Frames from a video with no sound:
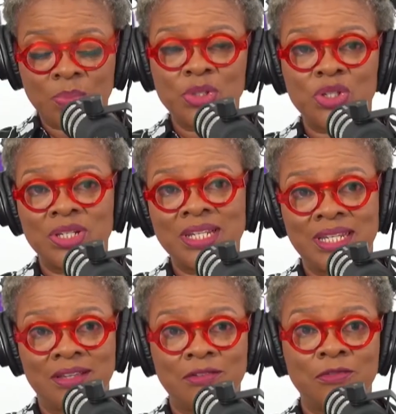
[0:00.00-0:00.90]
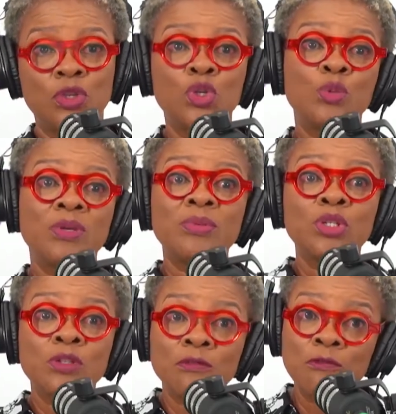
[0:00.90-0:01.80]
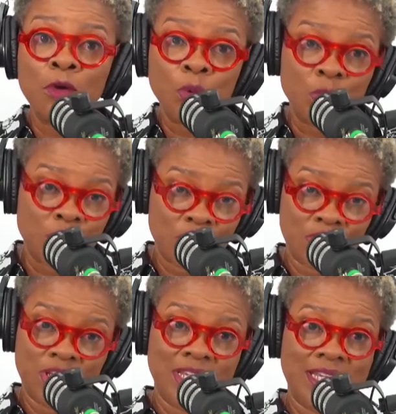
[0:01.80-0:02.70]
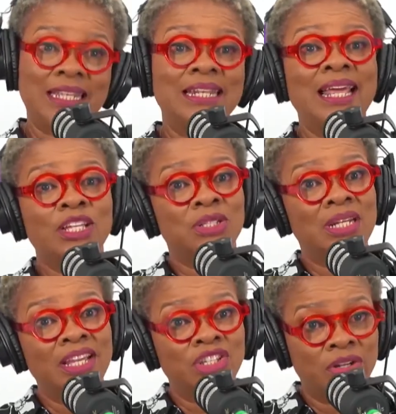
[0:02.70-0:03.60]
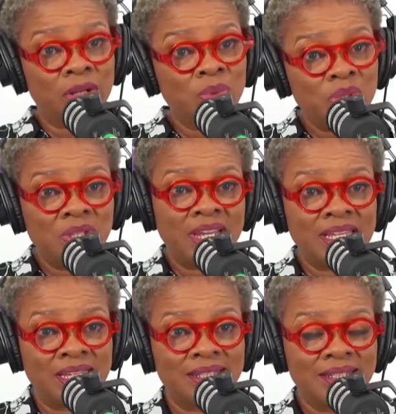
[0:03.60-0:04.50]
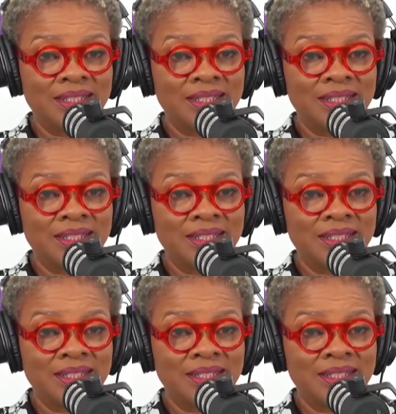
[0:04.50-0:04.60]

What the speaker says: opportunity for you to be able to vote in an election in Nigeria, would you take it?